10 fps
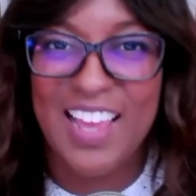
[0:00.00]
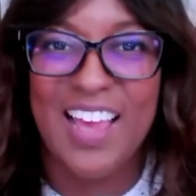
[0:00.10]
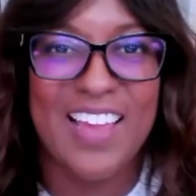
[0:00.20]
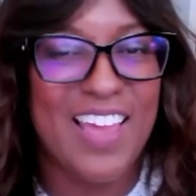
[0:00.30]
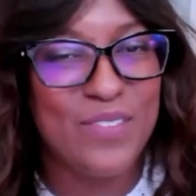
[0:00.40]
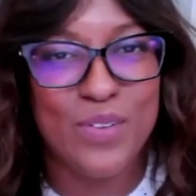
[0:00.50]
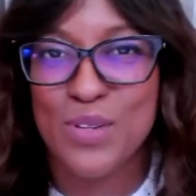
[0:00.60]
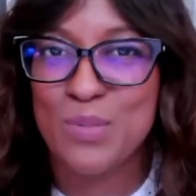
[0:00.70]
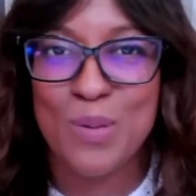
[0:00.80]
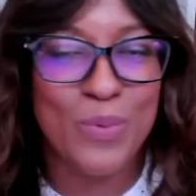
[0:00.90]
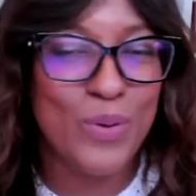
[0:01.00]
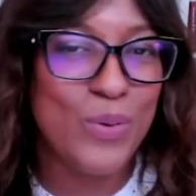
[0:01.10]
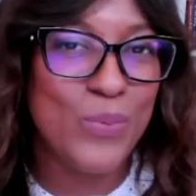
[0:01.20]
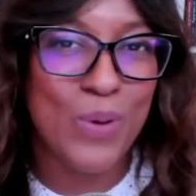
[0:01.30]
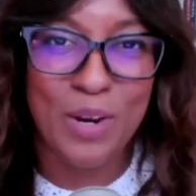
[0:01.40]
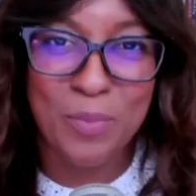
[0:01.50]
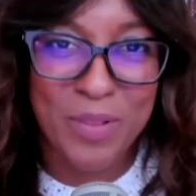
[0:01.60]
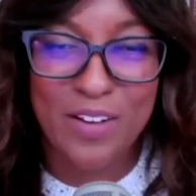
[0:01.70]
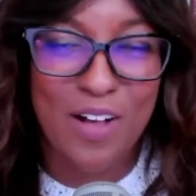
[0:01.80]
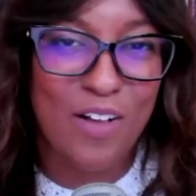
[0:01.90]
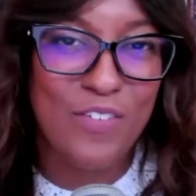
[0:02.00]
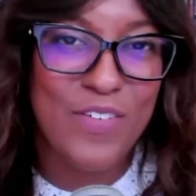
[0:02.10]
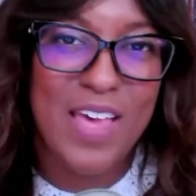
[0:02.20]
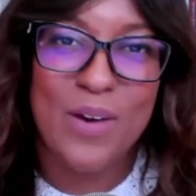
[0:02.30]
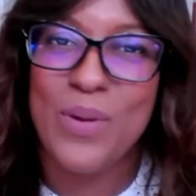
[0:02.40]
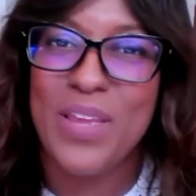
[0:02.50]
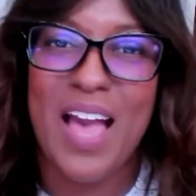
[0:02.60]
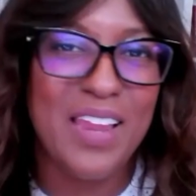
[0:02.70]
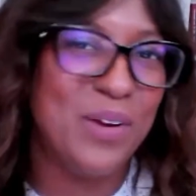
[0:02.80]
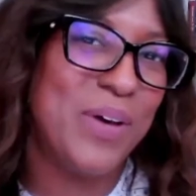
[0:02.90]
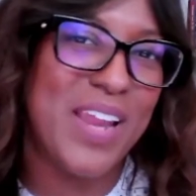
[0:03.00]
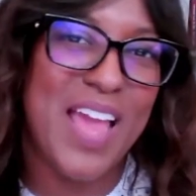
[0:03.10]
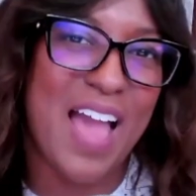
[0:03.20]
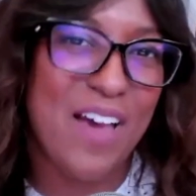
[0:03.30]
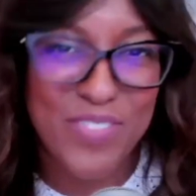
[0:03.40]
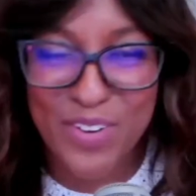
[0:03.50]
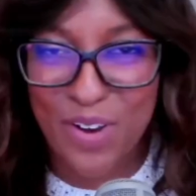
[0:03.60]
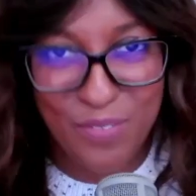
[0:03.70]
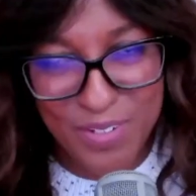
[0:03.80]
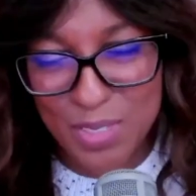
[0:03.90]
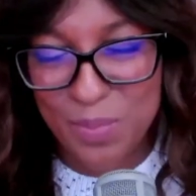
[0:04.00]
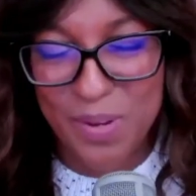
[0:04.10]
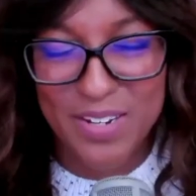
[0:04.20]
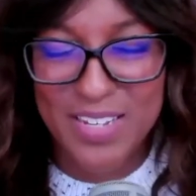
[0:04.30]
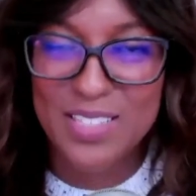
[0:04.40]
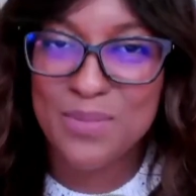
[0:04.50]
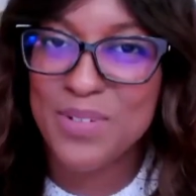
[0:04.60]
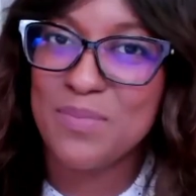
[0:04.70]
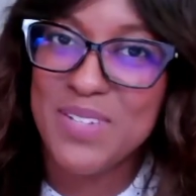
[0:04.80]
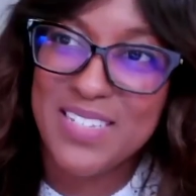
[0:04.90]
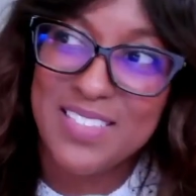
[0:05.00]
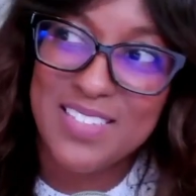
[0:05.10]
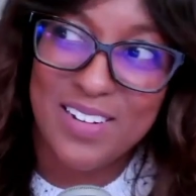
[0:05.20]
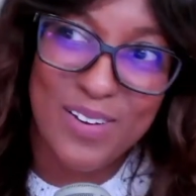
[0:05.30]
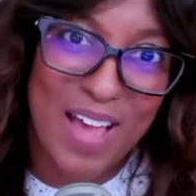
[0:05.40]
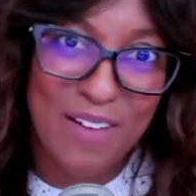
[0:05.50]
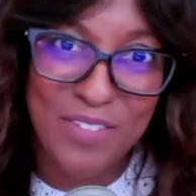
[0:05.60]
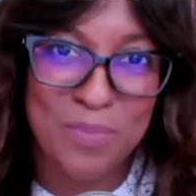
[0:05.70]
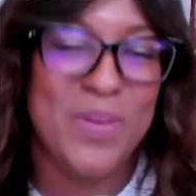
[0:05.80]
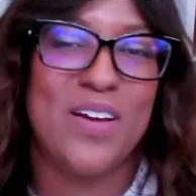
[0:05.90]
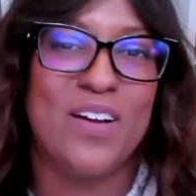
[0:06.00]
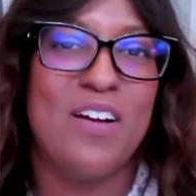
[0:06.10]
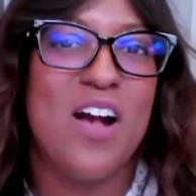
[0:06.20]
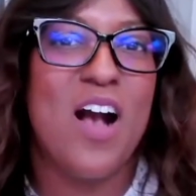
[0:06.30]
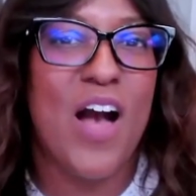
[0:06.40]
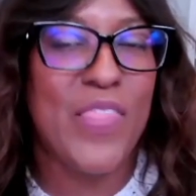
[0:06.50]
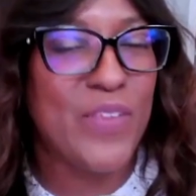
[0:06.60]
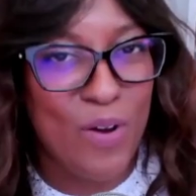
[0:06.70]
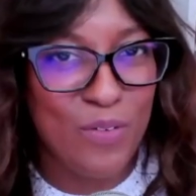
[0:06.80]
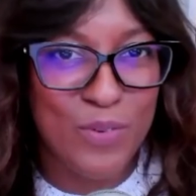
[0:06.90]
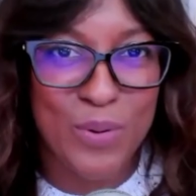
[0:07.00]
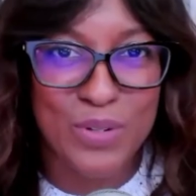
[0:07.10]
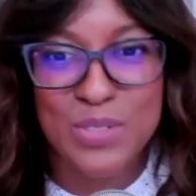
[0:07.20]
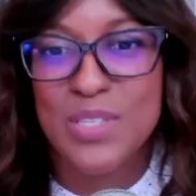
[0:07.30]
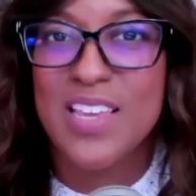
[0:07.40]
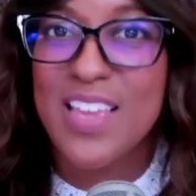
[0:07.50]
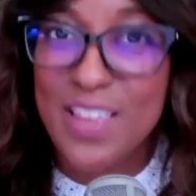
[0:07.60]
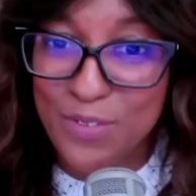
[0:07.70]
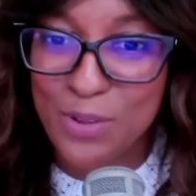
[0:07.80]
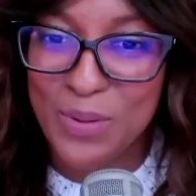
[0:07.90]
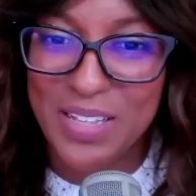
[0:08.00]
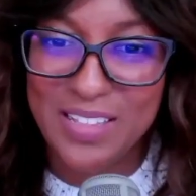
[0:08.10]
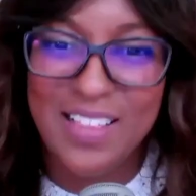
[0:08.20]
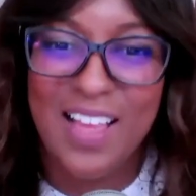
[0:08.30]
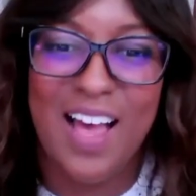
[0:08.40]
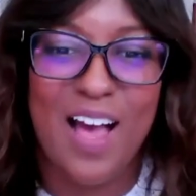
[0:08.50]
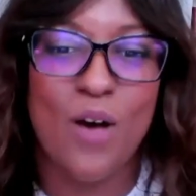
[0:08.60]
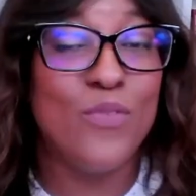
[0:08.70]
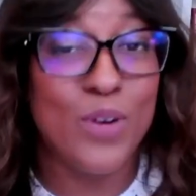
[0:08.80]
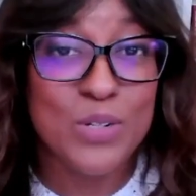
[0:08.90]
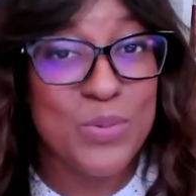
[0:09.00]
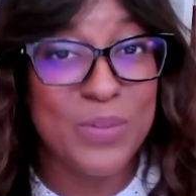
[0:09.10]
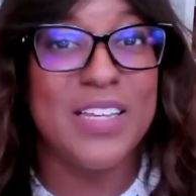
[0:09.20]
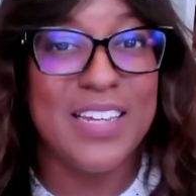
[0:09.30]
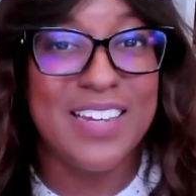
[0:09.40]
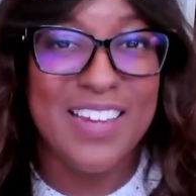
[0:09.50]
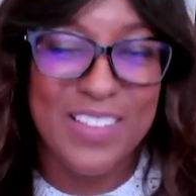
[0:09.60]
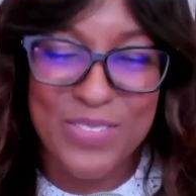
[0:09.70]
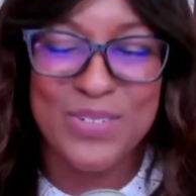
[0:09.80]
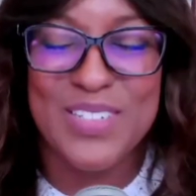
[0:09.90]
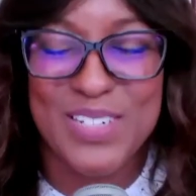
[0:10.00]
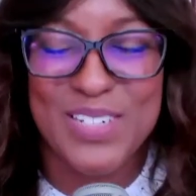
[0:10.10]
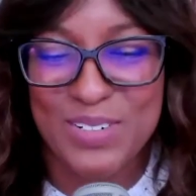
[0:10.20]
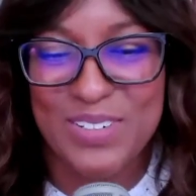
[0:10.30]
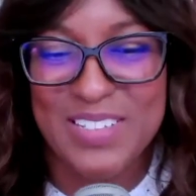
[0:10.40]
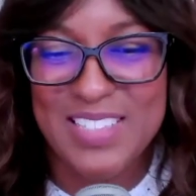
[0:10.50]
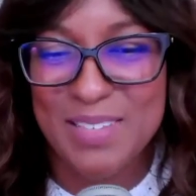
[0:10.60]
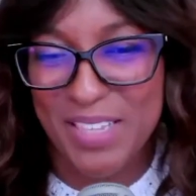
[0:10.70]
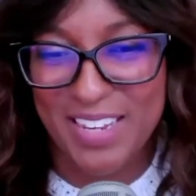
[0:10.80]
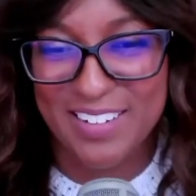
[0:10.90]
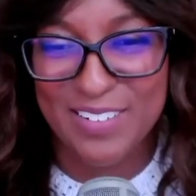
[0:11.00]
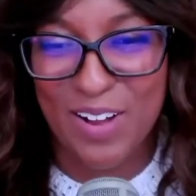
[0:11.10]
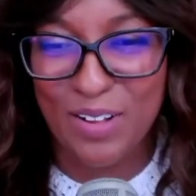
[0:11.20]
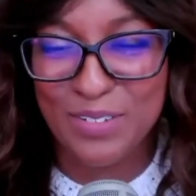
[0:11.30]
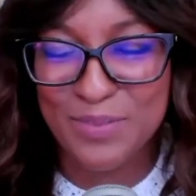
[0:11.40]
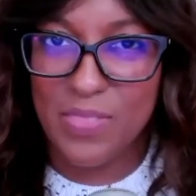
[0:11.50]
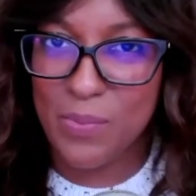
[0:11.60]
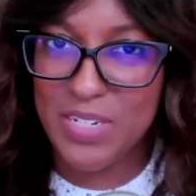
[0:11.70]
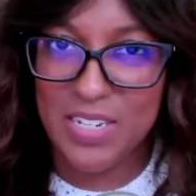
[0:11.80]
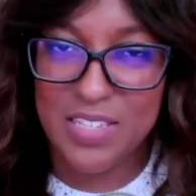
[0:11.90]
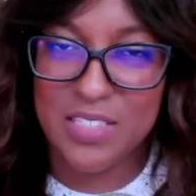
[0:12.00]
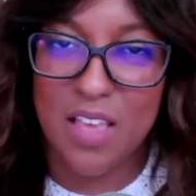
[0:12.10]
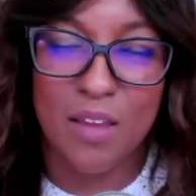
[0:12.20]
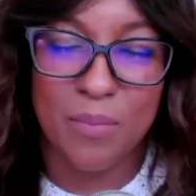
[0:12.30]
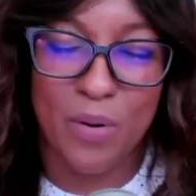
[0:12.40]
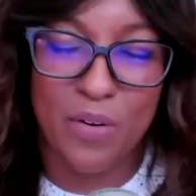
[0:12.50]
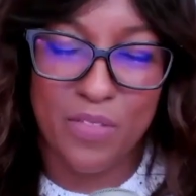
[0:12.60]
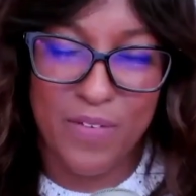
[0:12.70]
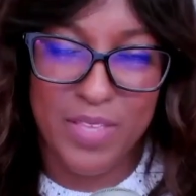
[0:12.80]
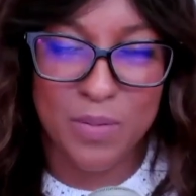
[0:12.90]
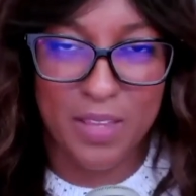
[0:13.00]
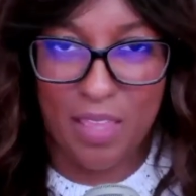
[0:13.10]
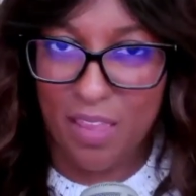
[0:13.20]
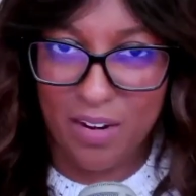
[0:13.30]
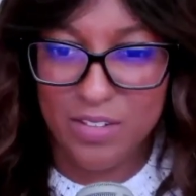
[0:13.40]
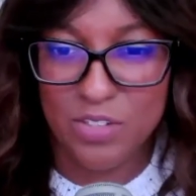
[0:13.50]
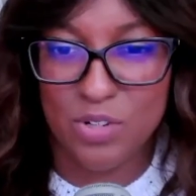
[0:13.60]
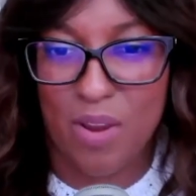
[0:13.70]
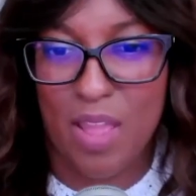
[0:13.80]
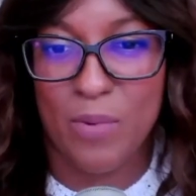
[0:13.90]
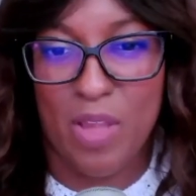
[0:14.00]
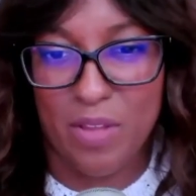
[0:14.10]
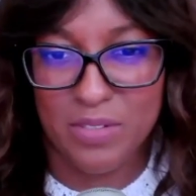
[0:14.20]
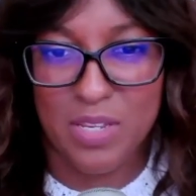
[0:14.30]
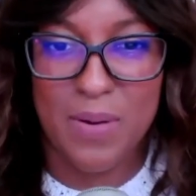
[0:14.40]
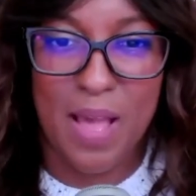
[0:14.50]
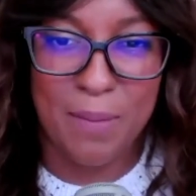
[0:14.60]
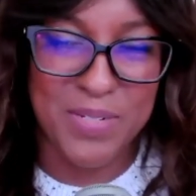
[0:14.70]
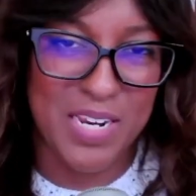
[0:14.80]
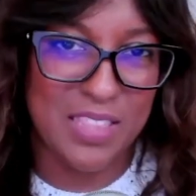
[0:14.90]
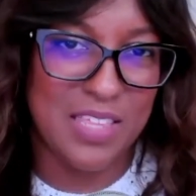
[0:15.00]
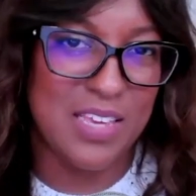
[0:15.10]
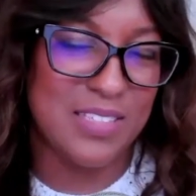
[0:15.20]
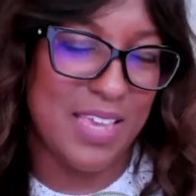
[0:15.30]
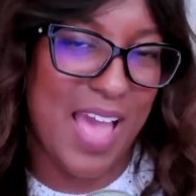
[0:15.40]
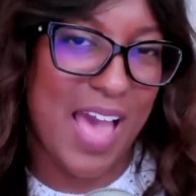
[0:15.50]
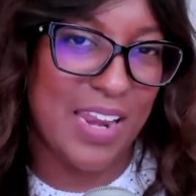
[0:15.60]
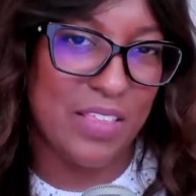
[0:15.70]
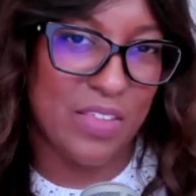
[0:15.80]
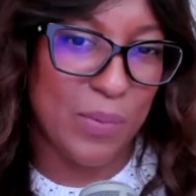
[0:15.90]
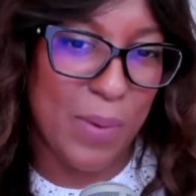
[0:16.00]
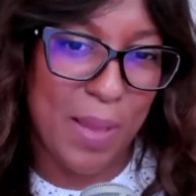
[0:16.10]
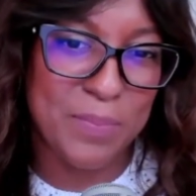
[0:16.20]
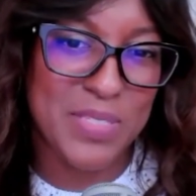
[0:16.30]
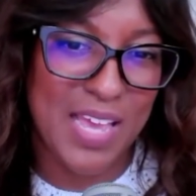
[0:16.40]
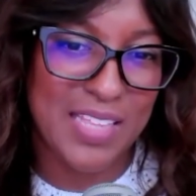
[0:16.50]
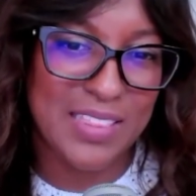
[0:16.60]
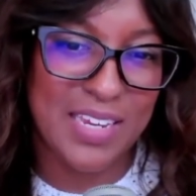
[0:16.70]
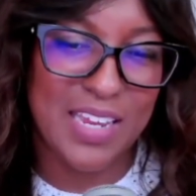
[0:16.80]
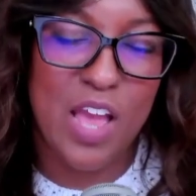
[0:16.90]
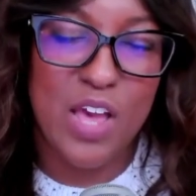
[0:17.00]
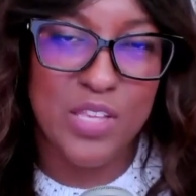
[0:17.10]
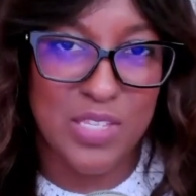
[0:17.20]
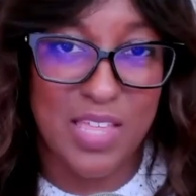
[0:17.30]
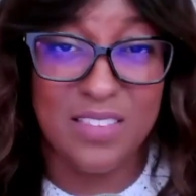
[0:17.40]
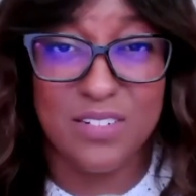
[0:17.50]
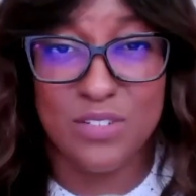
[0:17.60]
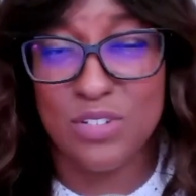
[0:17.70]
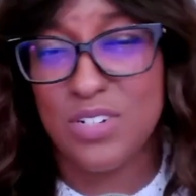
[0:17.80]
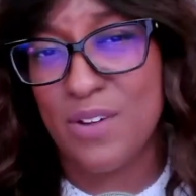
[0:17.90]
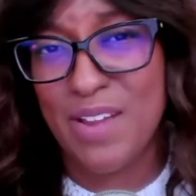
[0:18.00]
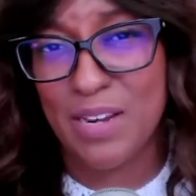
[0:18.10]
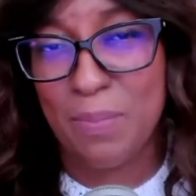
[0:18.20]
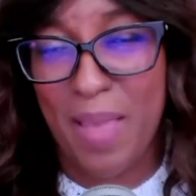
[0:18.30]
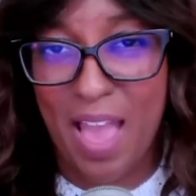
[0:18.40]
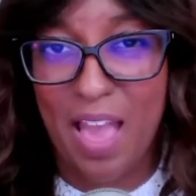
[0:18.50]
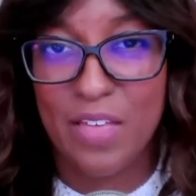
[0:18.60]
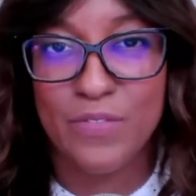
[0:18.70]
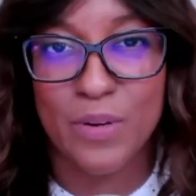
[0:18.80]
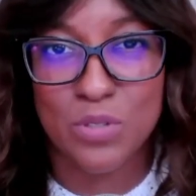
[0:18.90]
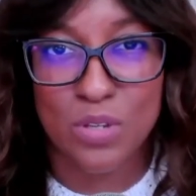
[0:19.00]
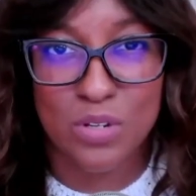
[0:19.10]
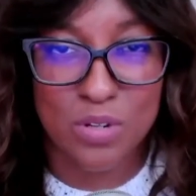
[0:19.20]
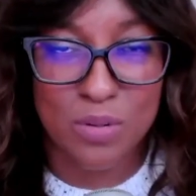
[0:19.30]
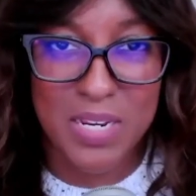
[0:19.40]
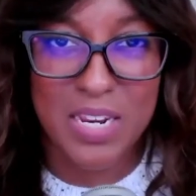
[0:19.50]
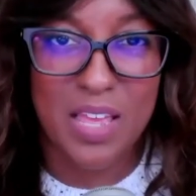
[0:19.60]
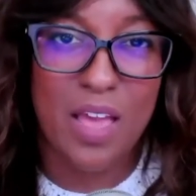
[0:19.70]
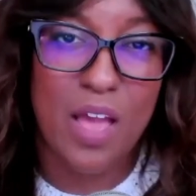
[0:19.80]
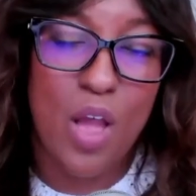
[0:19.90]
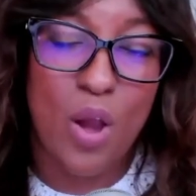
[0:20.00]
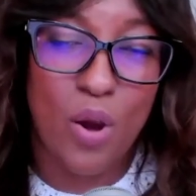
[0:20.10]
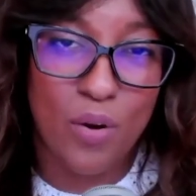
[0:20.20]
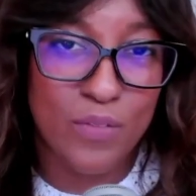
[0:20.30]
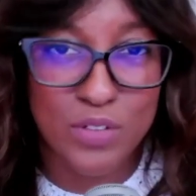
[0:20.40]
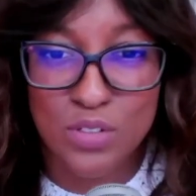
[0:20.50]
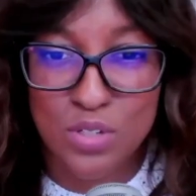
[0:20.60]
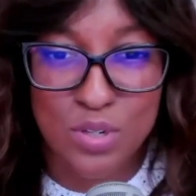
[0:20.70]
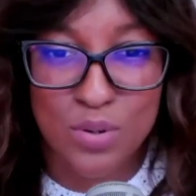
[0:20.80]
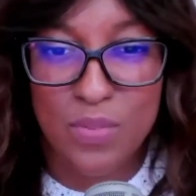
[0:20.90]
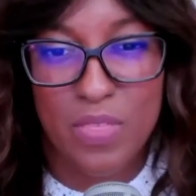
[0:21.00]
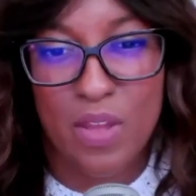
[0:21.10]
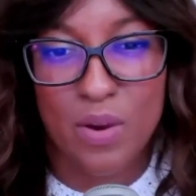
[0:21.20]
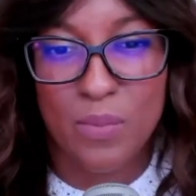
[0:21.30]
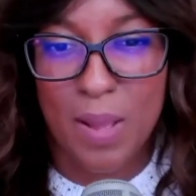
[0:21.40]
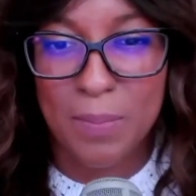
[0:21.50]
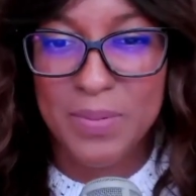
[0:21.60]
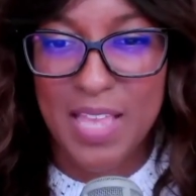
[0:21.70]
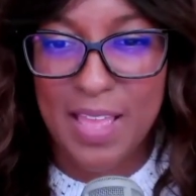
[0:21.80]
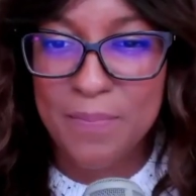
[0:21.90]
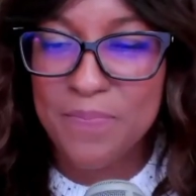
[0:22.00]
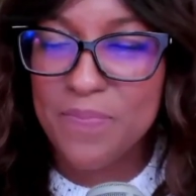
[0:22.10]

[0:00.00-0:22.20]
Again, for those people who want to play golf, we kind of want to have the golf experience, which means, having a beer on the golf course, if you will, virtually through digital simulated golf. We did this on both Facebook and Instagram. We also updated things like adding their website link so that there's a direct path from social media over to their website.